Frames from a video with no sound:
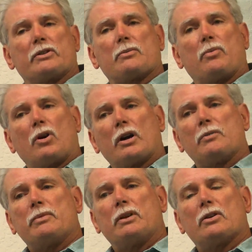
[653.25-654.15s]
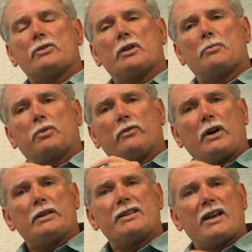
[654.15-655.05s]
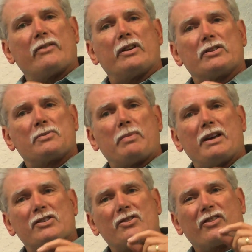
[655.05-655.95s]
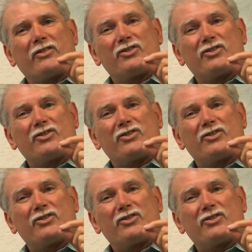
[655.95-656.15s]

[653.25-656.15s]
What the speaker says: but it's a bargain because it provides evidence-based